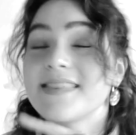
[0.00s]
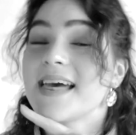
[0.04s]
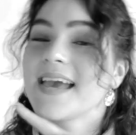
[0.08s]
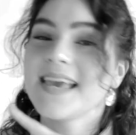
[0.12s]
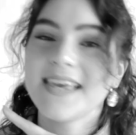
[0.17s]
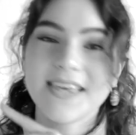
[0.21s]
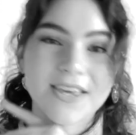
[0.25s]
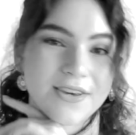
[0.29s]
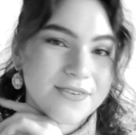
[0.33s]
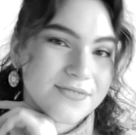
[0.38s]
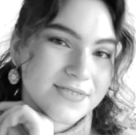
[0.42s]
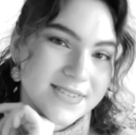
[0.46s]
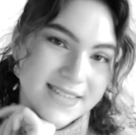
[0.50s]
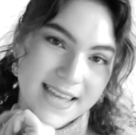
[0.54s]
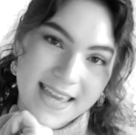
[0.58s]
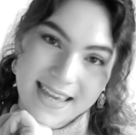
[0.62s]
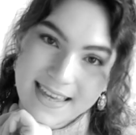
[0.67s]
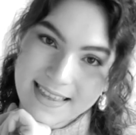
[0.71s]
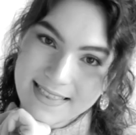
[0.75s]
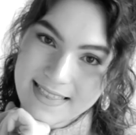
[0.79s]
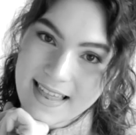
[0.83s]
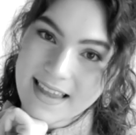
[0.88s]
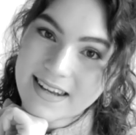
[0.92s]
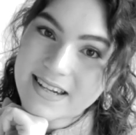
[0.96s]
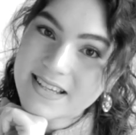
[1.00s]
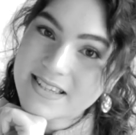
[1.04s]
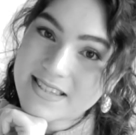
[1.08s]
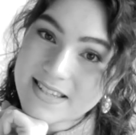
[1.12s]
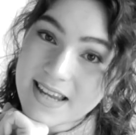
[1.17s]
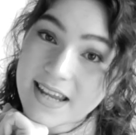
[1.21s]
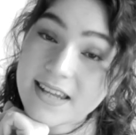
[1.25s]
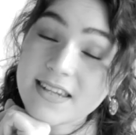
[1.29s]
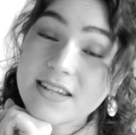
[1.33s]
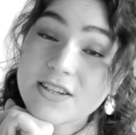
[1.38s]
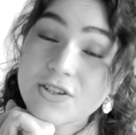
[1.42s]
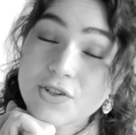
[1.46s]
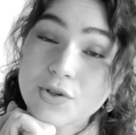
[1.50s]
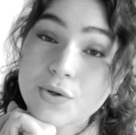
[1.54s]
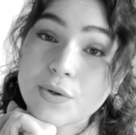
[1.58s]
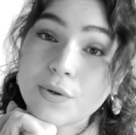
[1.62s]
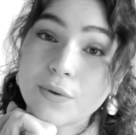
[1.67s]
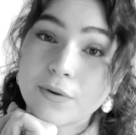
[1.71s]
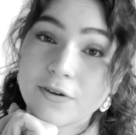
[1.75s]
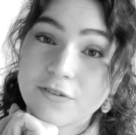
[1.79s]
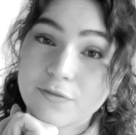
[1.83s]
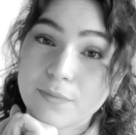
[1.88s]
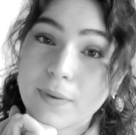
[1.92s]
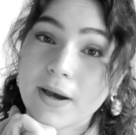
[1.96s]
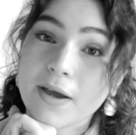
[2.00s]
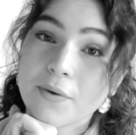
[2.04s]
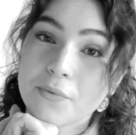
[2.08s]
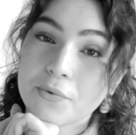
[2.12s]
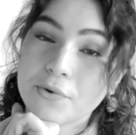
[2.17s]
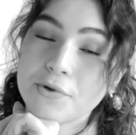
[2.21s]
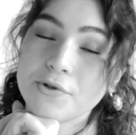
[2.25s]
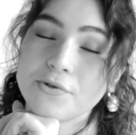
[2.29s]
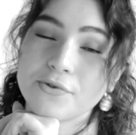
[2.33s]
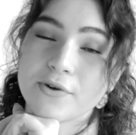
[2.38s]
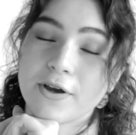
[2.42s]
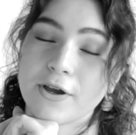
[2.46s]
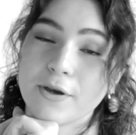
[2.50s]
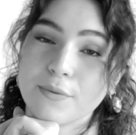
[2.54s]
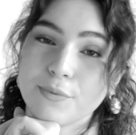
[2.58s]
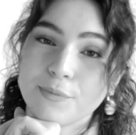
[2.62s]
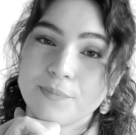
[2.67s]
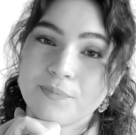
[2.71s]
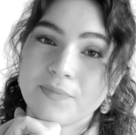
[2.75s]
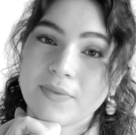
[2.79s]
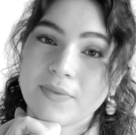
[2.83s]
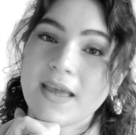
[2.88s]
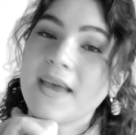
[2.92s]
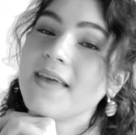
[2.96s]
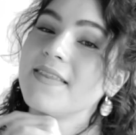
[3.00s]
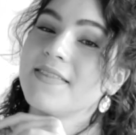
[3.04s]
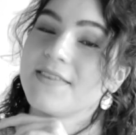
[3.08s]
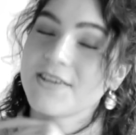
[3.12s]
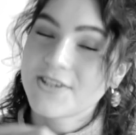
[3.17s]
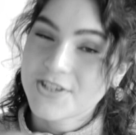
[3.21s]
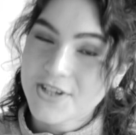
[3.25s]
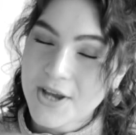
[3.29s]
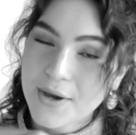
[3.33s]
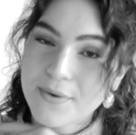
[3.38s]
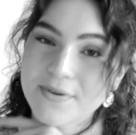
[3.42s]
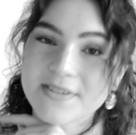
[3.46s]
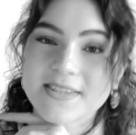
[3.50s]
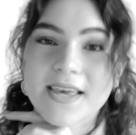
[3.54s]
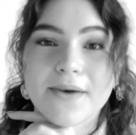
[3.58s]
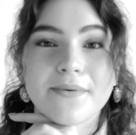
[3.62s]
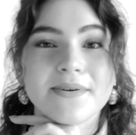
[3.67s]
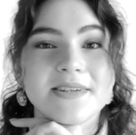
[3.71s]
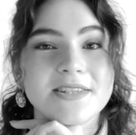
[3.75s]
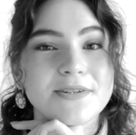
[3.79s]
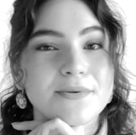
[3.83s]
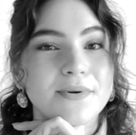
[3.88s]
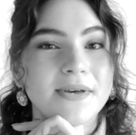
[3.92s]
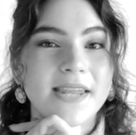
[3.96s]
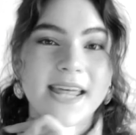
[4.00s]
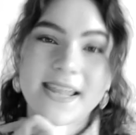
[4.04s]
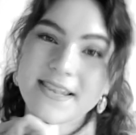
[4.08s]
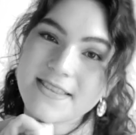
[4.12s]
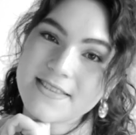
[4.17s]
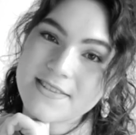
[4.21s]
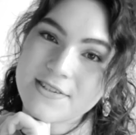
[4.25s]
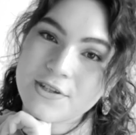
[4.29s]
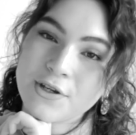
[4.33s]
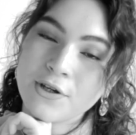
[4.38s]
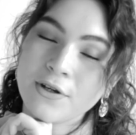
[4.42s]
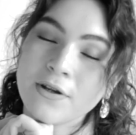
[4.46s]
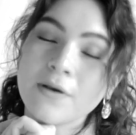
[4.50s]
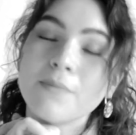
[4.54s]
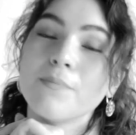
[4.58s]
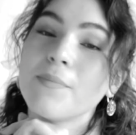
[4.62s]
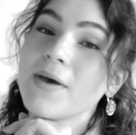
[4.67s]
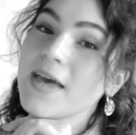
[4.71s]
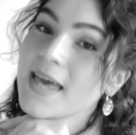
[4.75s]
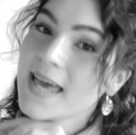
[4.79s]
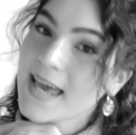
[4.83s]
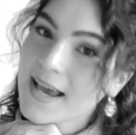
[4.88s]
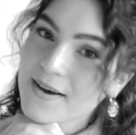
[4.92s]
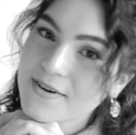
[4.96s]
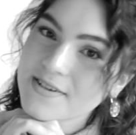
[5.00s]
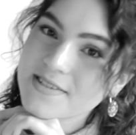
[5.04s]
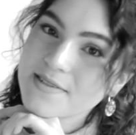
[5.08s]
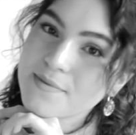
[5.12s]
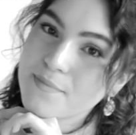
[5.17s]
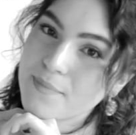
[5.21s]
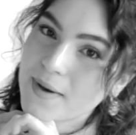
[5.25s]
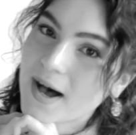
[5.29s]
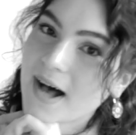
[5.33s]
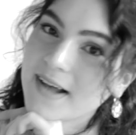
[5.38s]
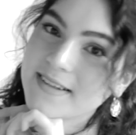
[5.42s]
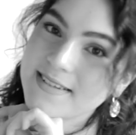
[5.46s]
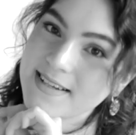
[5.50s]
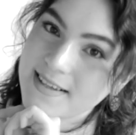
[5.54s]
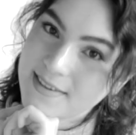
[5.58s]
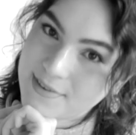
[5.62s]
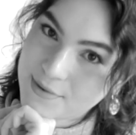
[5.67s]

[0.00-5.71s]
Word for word: Thank you for taking that extended tour of my wardrobe. The show is coming to an end soon, but here are some parting